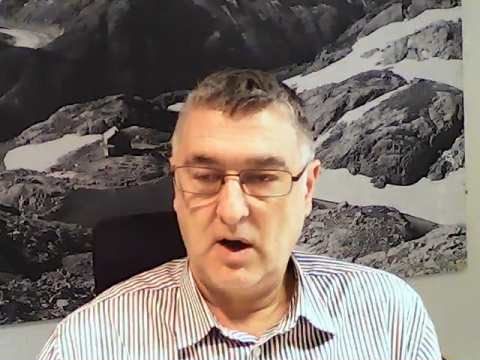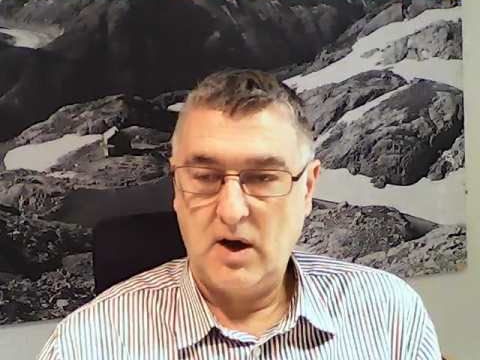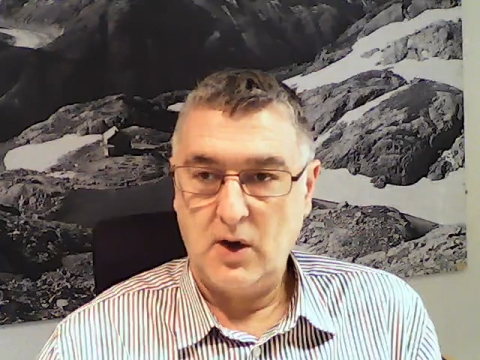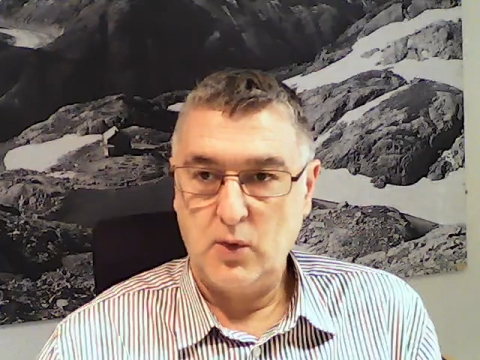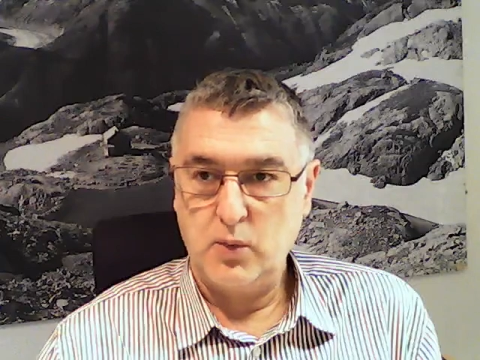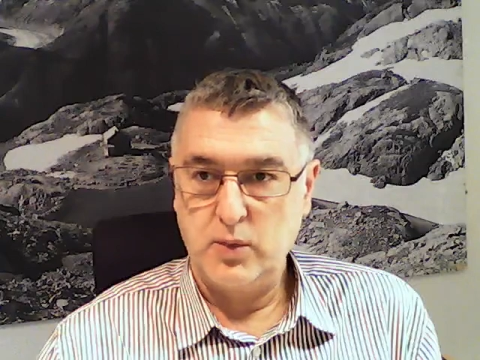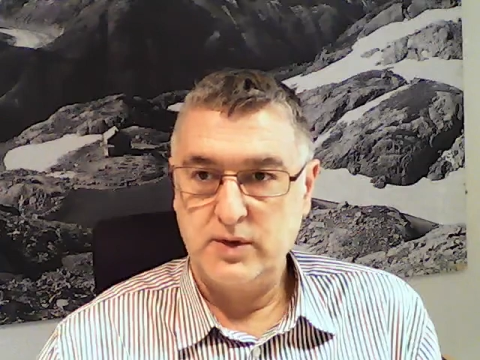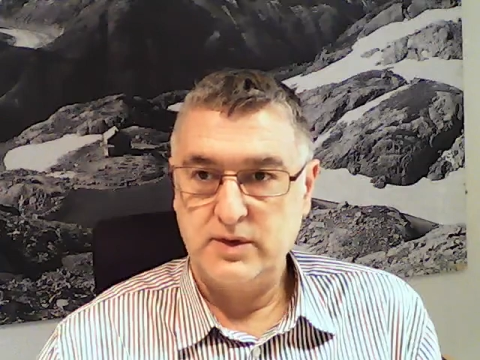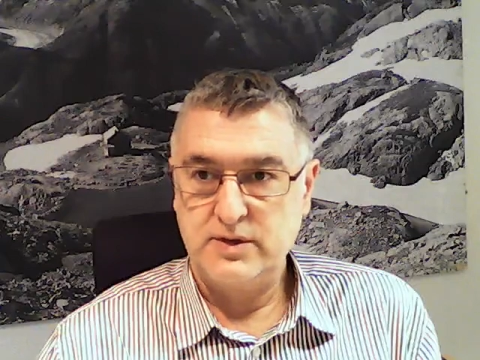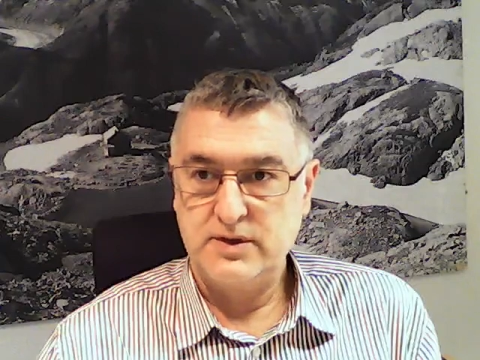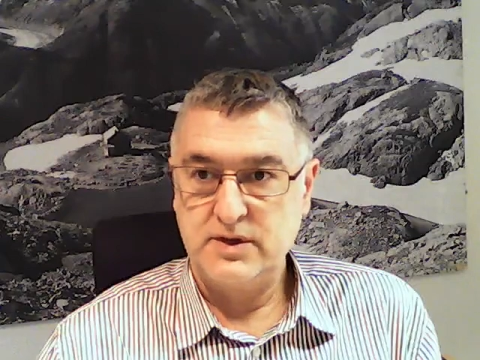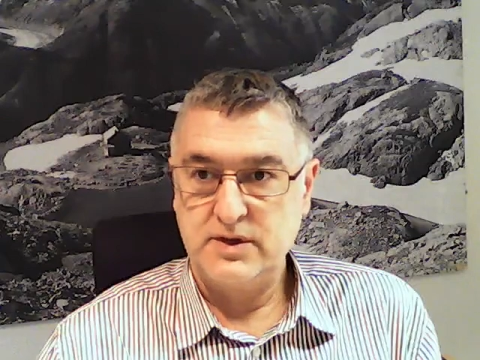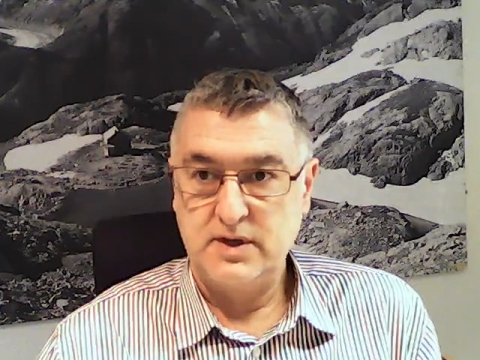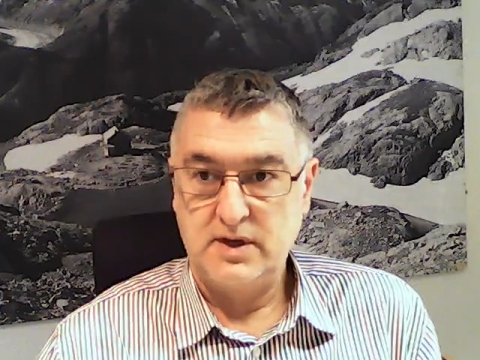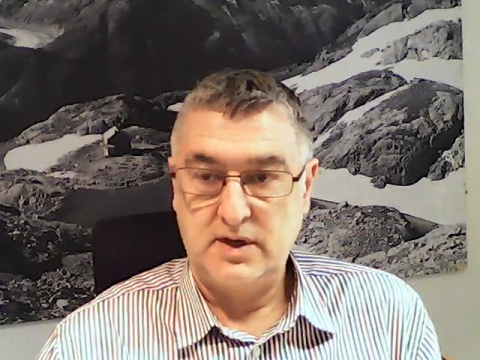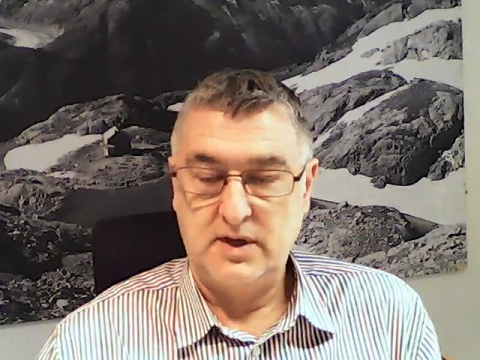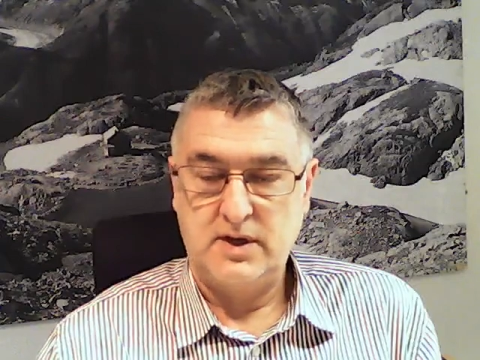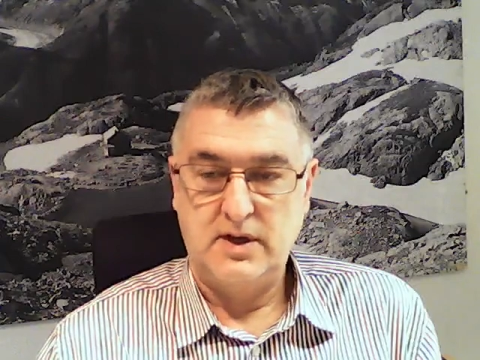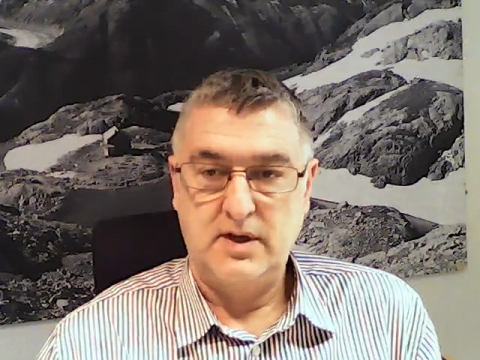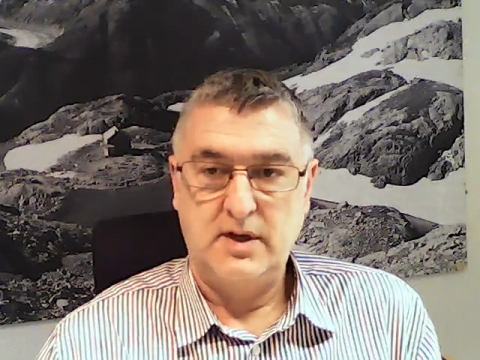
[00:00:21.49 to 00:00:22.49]
I would
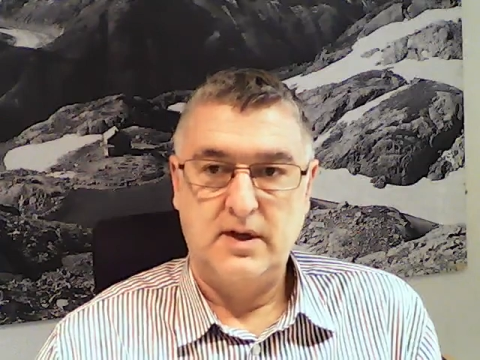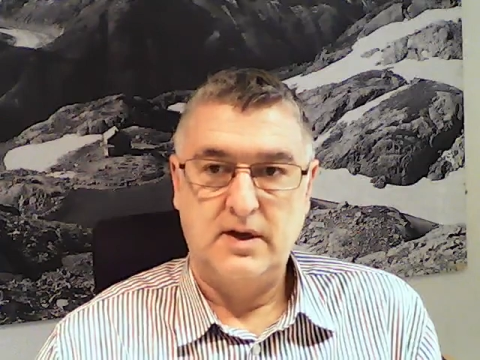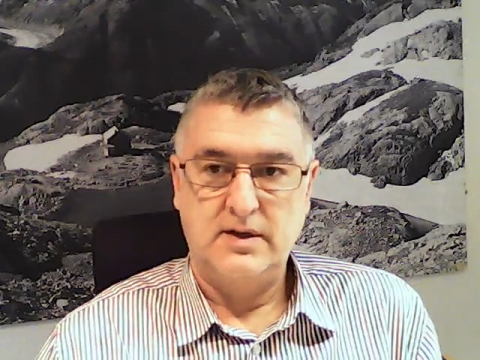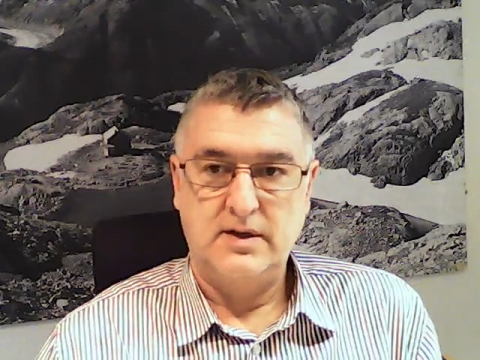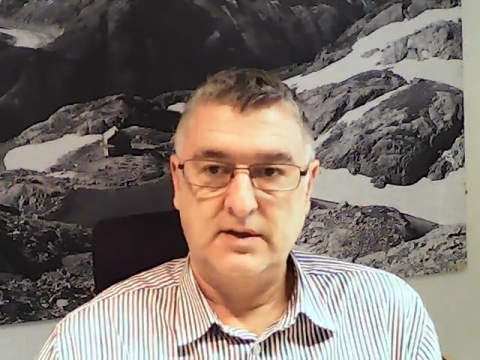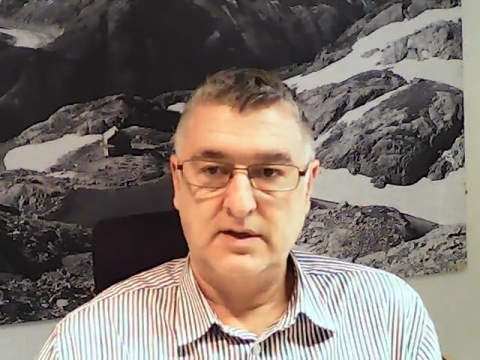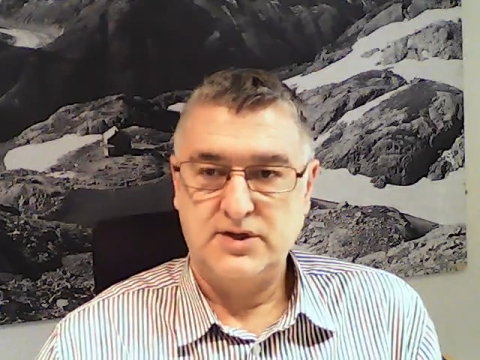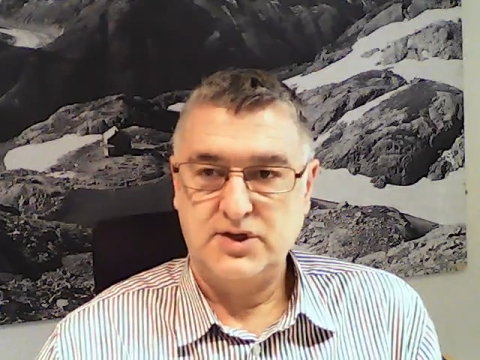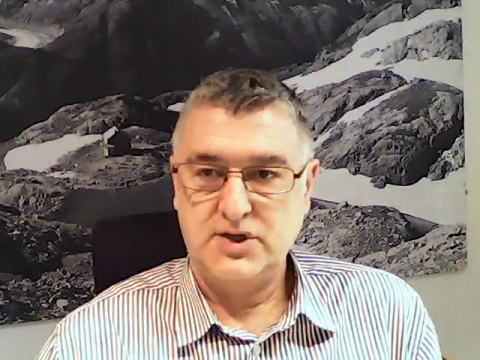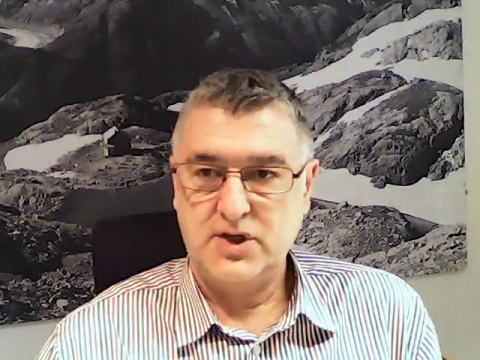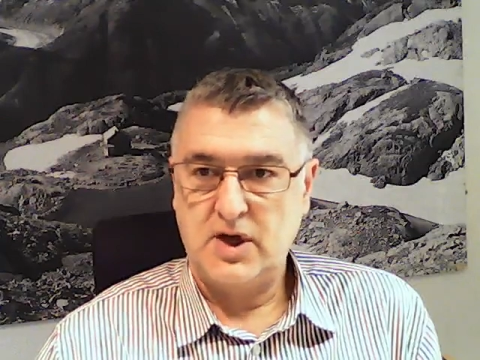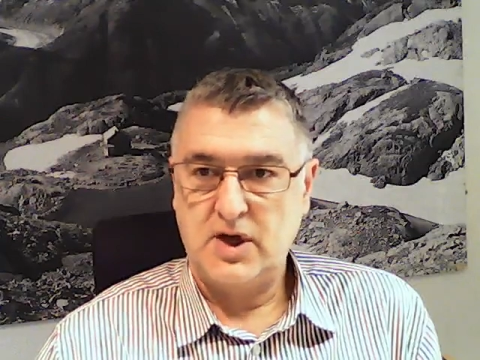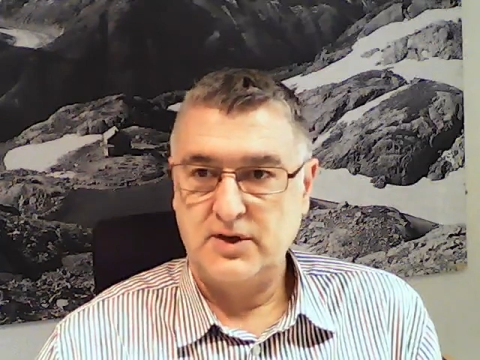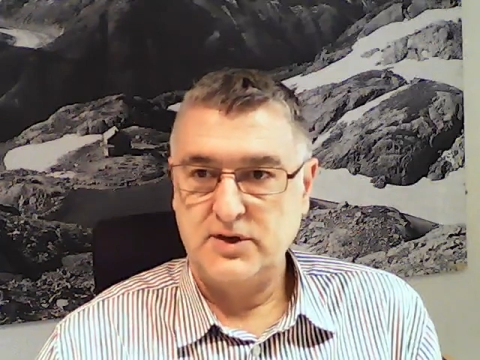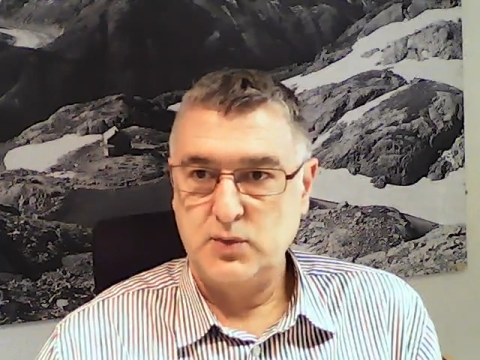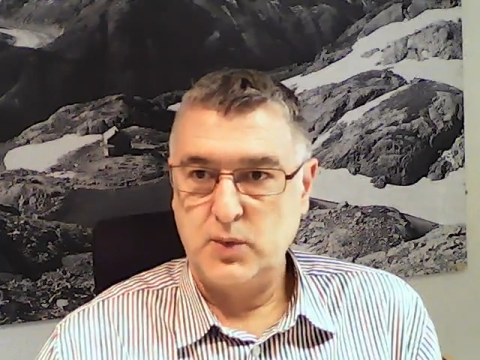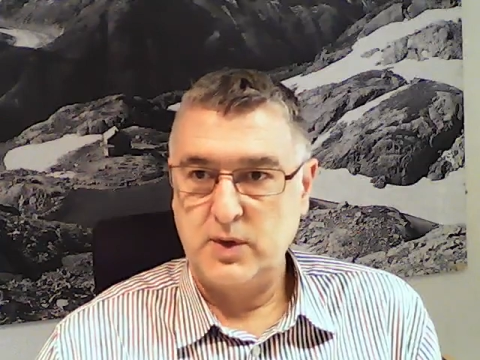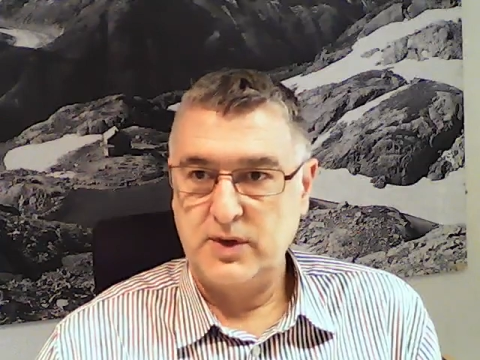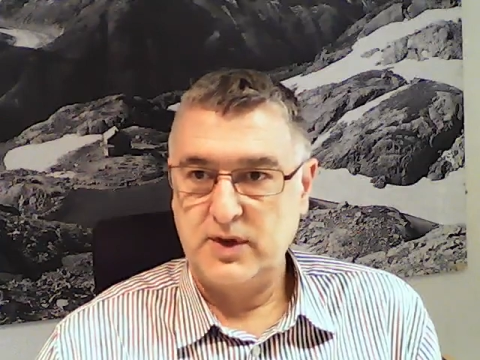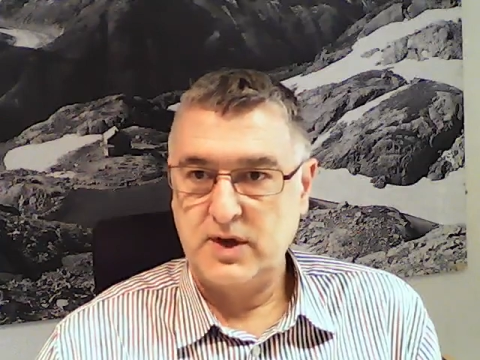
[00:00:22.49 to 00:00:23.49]

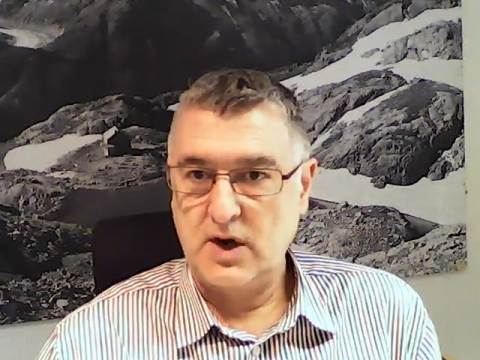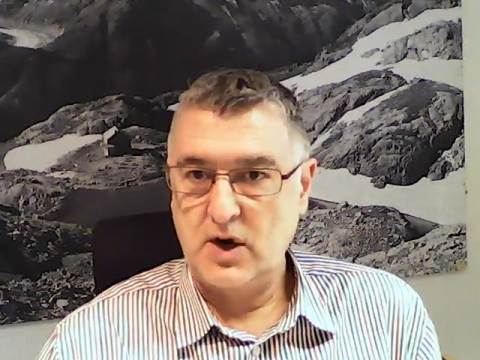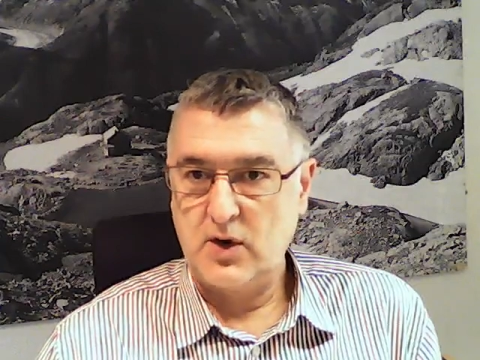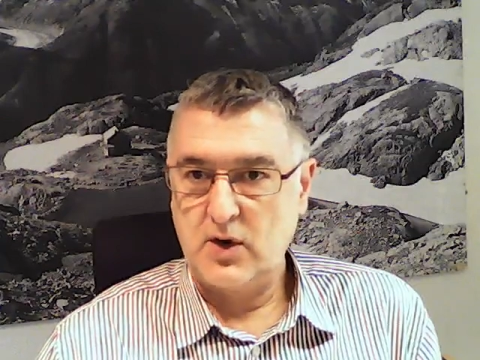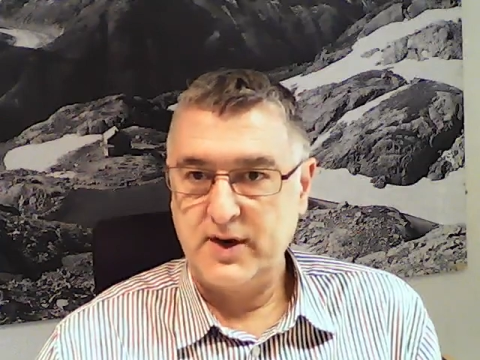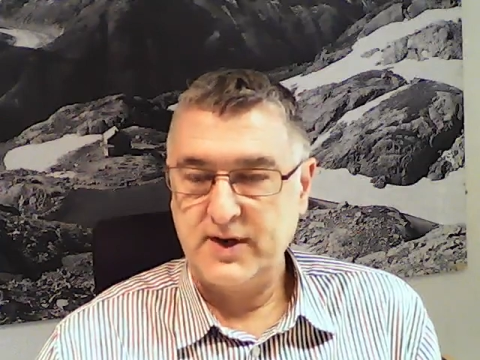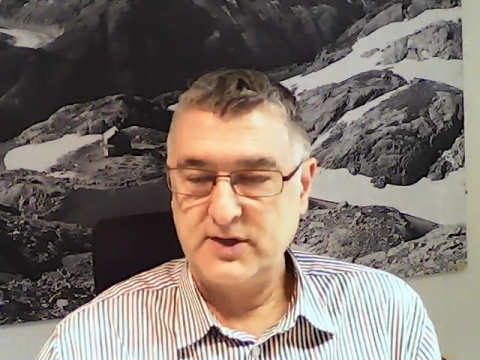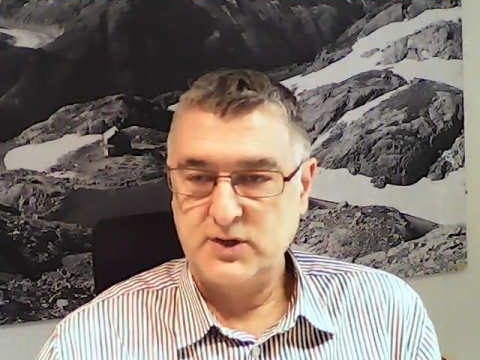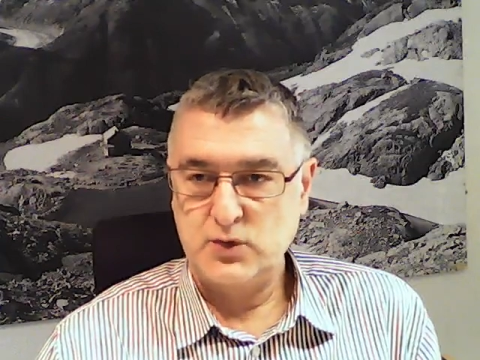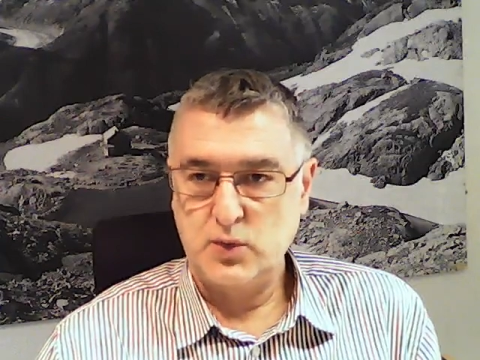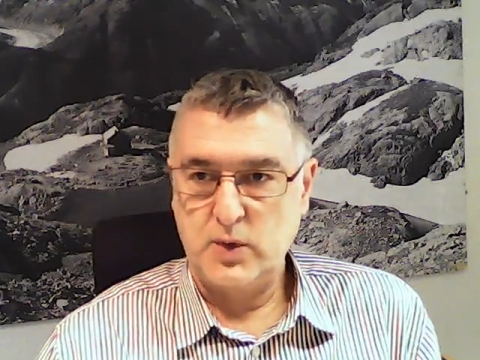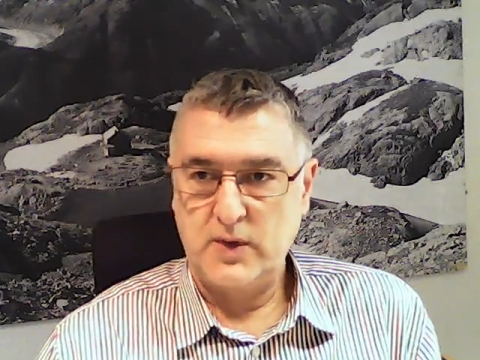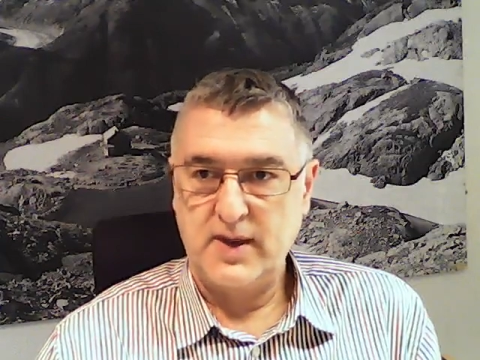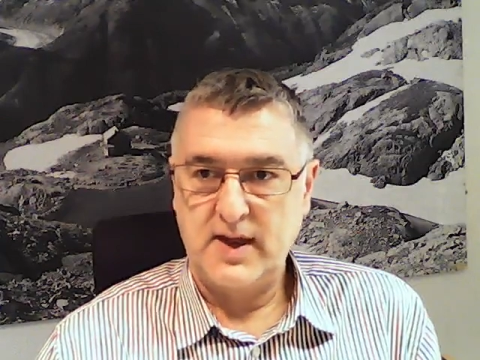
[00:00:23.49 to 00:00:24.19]
discuss with clients